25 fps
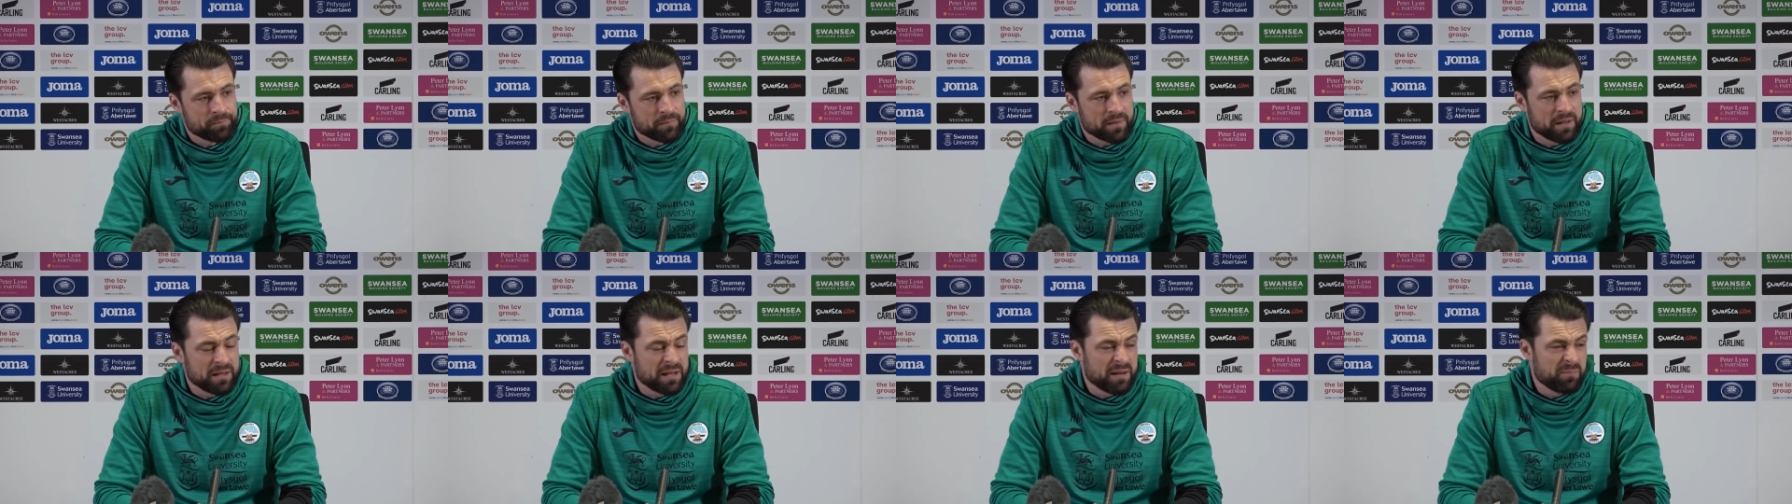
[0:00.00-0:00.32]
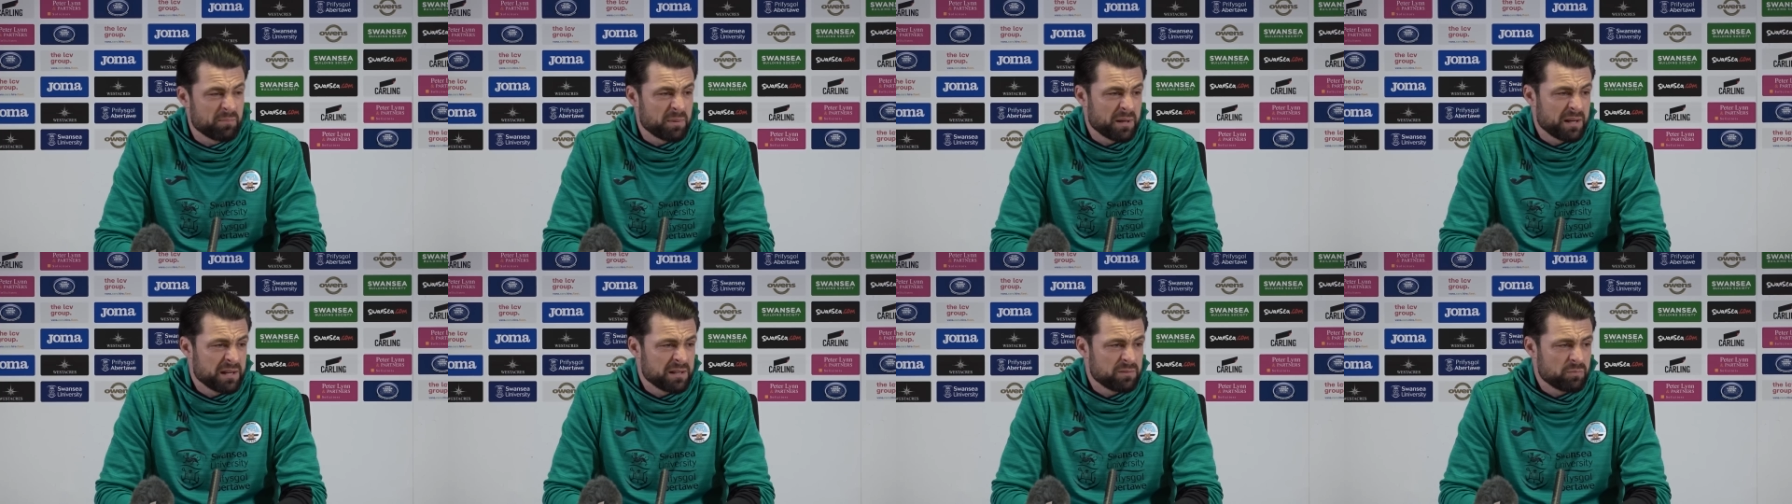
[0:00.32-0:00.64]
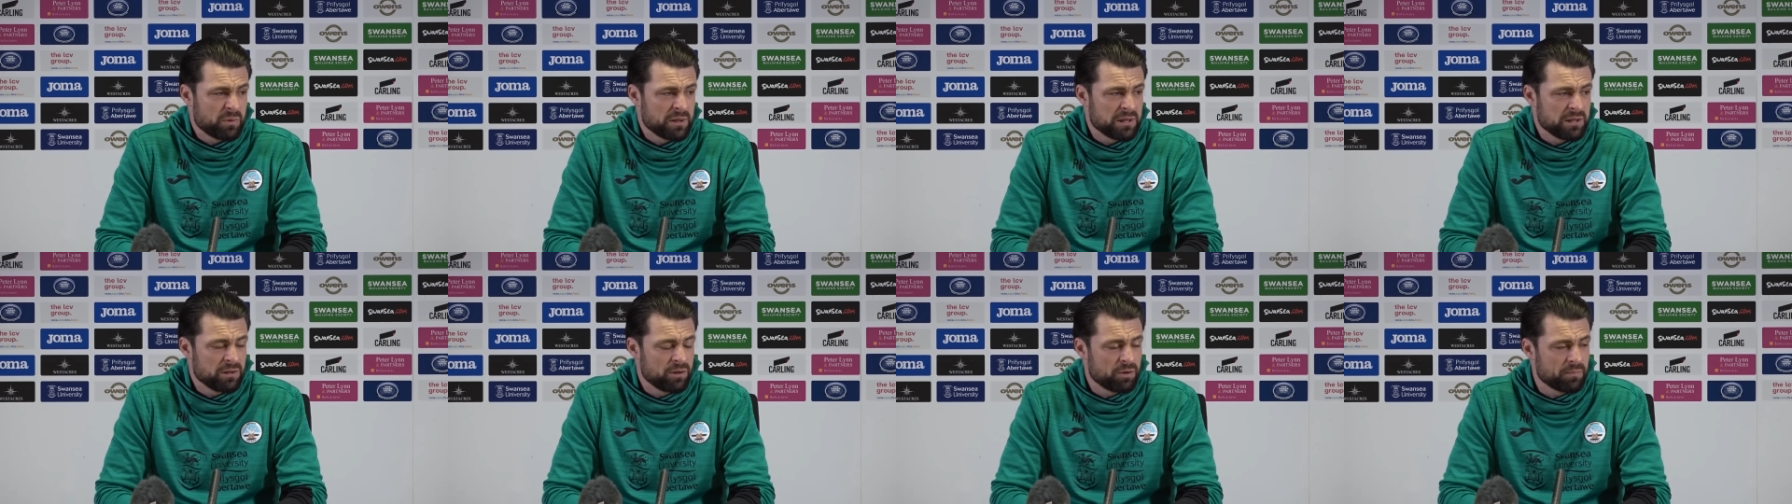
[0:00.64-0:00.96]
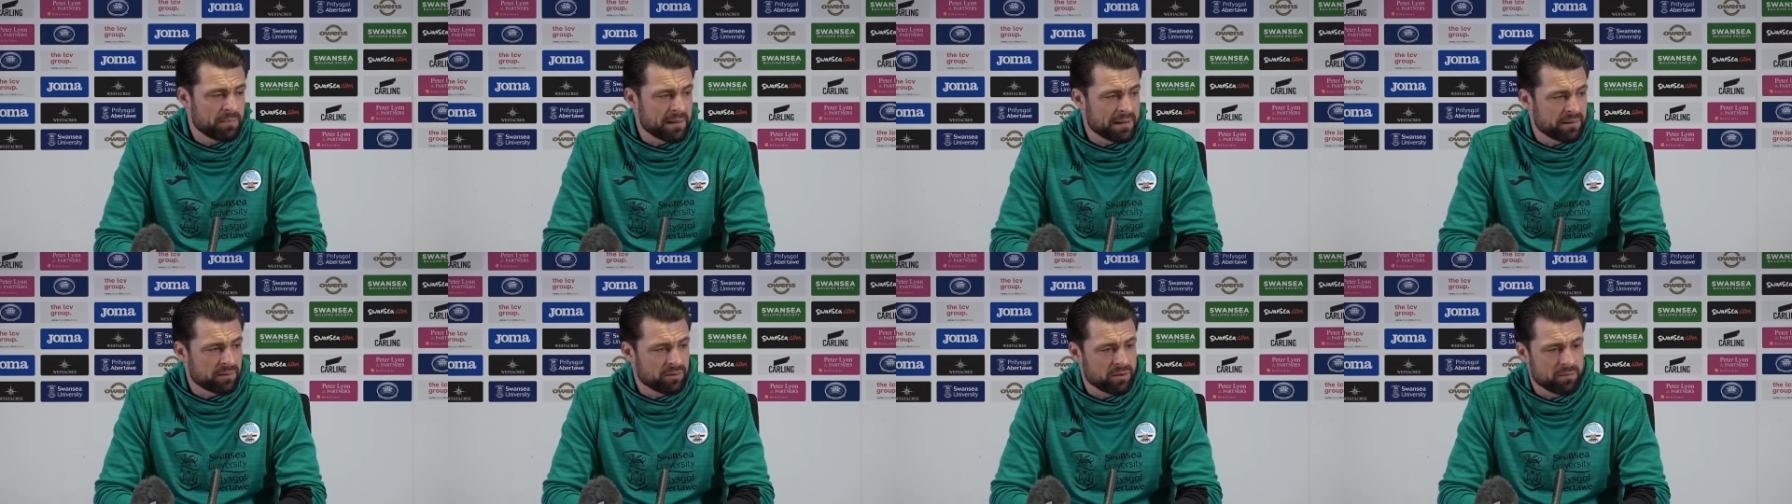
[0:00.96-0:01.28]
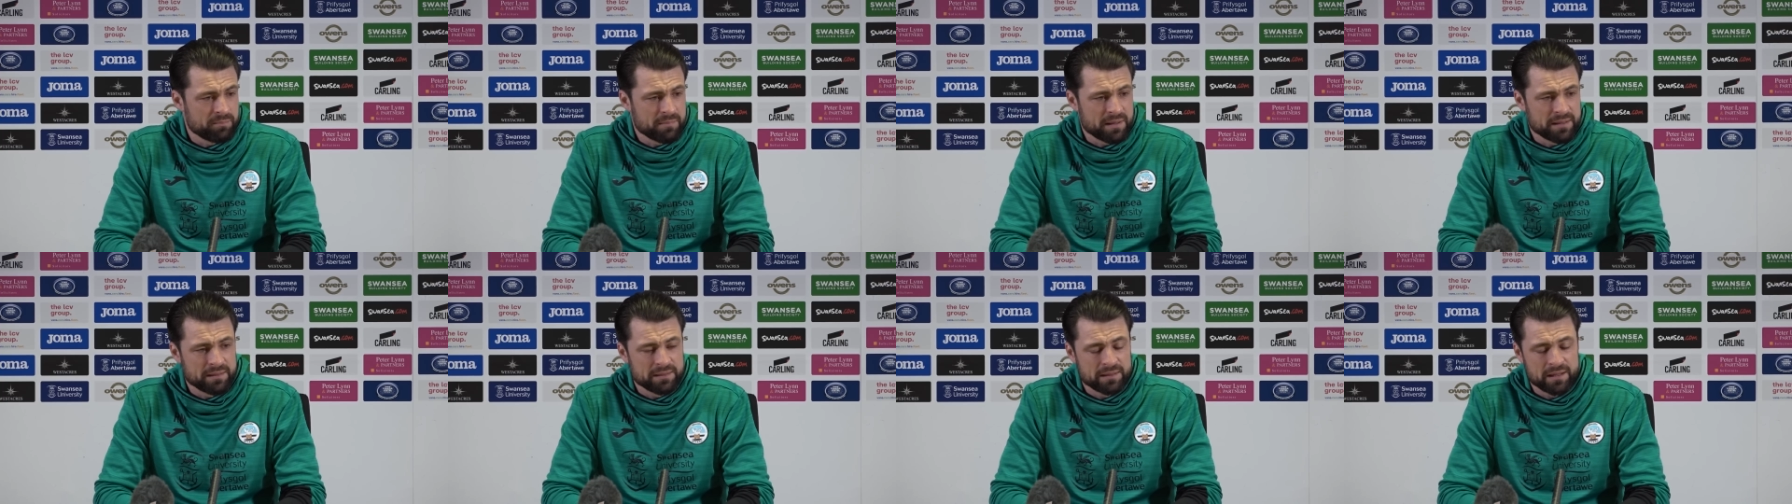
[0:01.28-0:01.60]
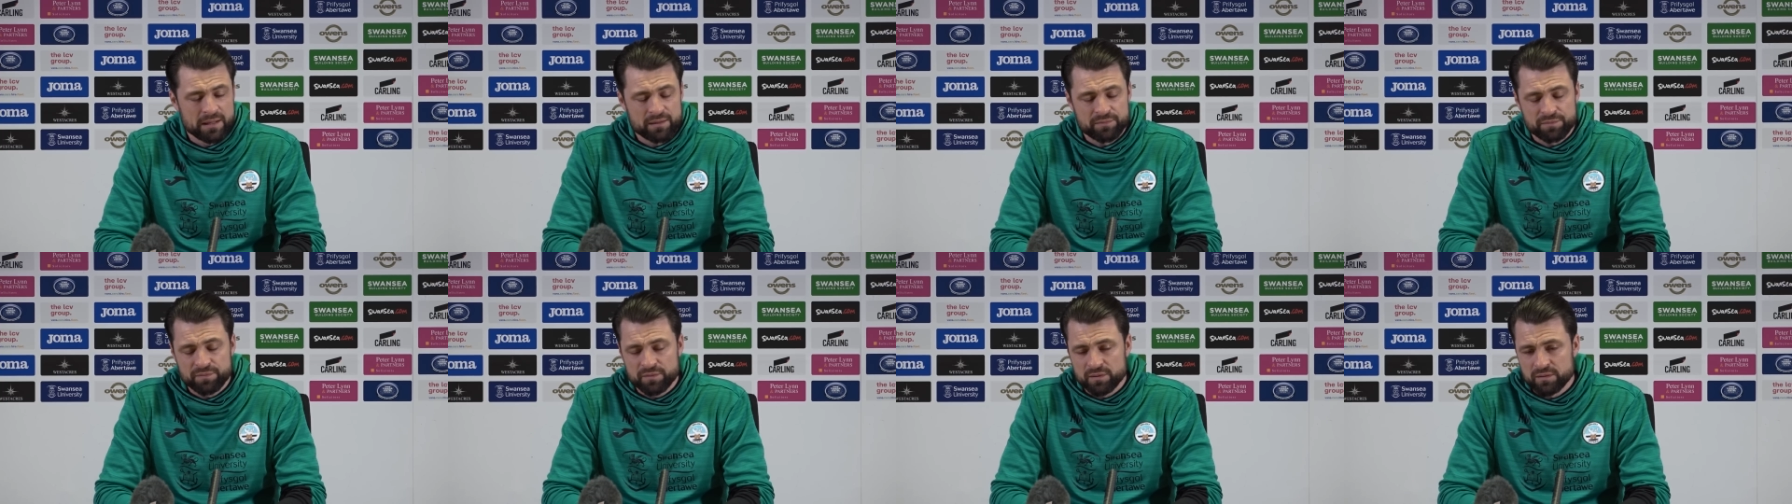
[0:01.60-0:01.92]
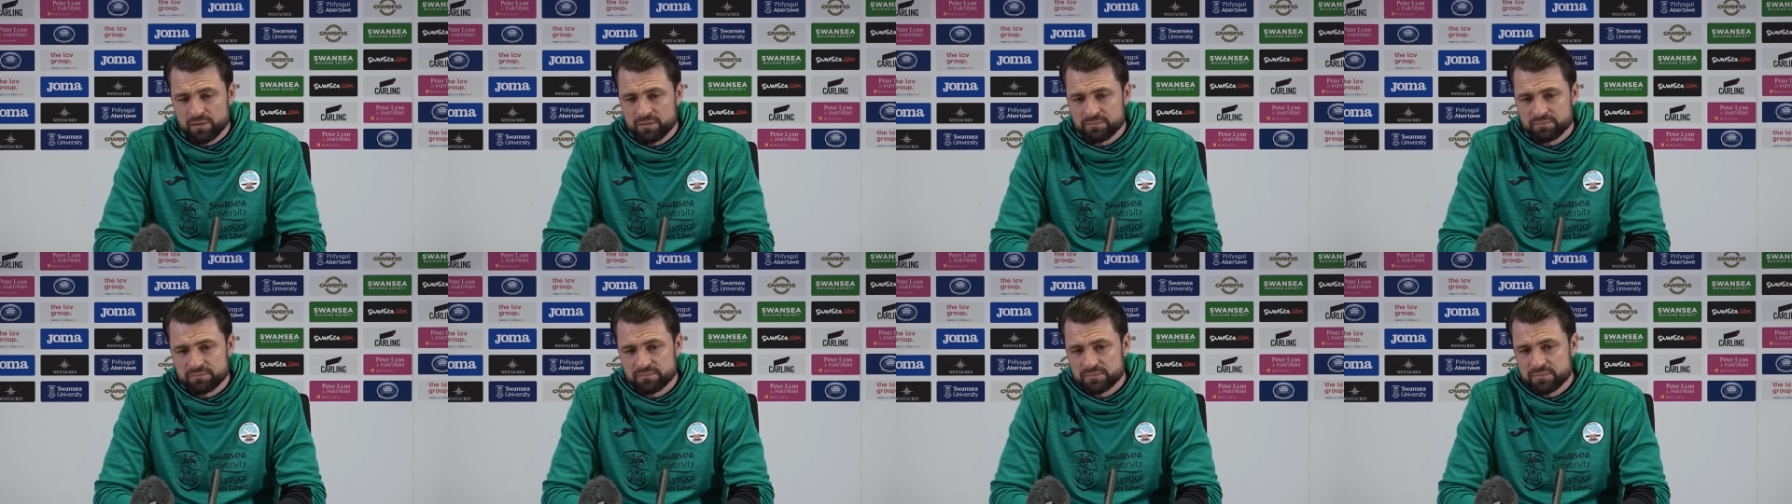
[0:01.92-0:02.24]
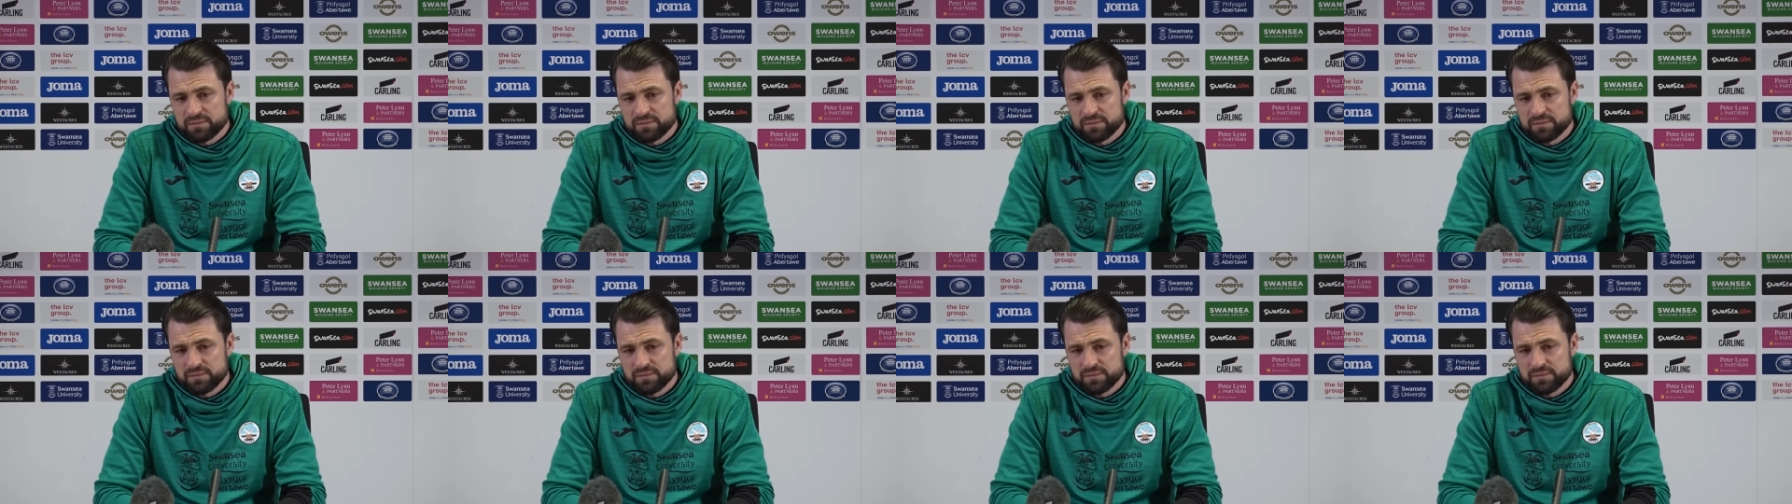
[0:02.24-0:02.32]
And then when you look back at it Monday for